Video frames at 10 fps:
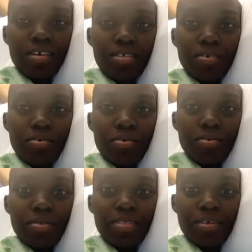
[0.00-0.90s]
So, you
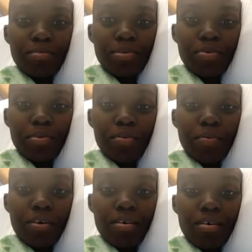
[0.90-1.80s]
know, stuck between a
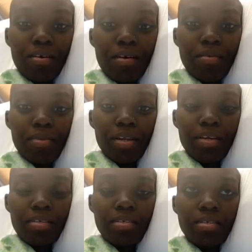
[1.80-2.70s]
rock and a hard
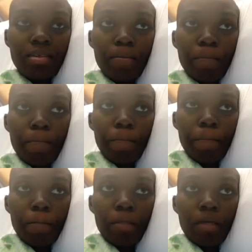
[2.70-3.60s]
place.
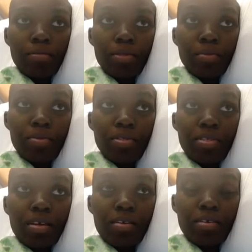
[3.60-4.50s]
I'm supposed to
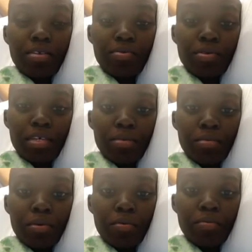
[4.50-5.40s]
start a new
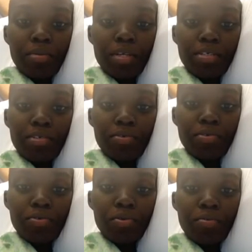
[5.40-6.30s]
chemo, but as
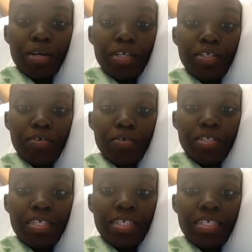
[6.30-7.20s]
usual, my
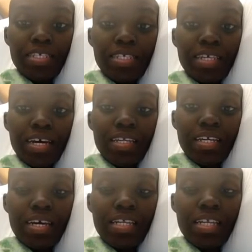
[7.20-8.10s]
insurance has
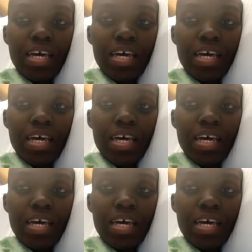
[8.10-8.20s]
decided